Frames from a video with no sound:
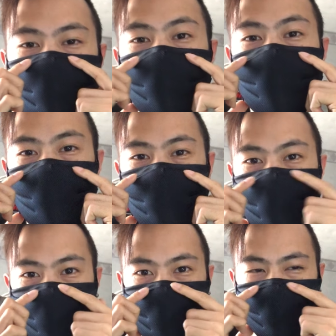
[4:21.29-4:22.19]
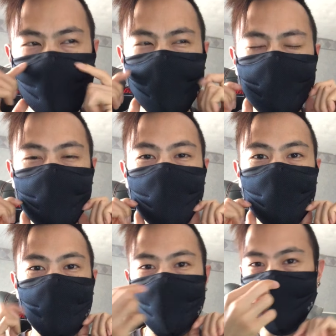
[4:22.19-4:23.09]
U mask I got,
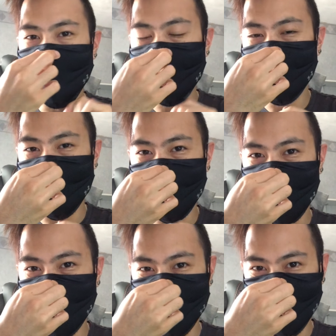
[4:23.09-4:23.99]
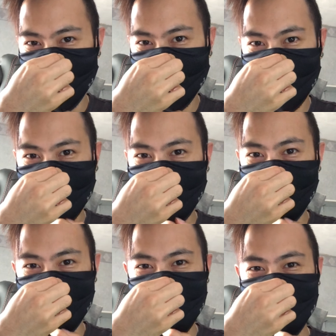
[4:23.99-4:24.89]
you have to adjust the top
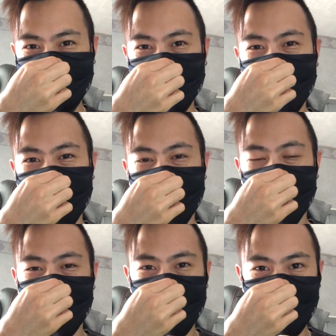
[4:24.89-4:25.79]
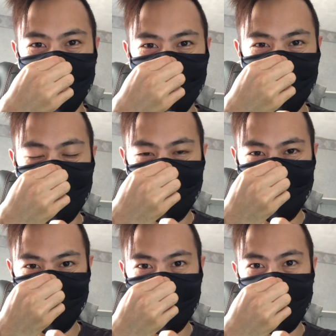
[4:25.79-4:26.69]
and then the bottom as well, just to
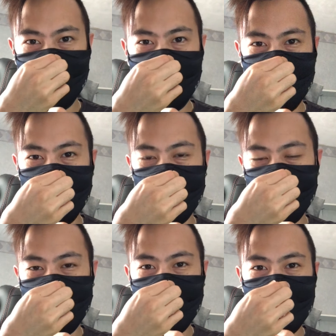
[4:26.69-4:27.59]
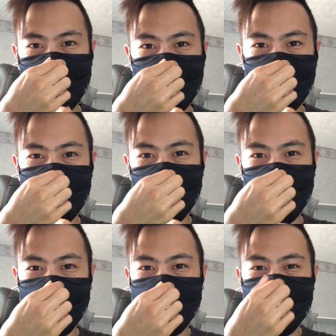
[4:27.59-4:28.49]
kind of keep it in
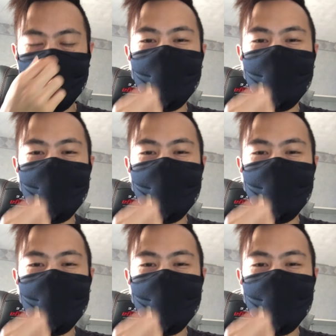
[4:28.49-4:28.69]
check.